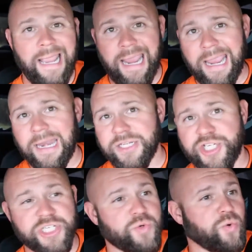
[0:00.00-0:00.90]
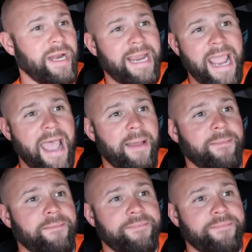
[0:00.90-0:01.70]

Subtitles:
And just recap,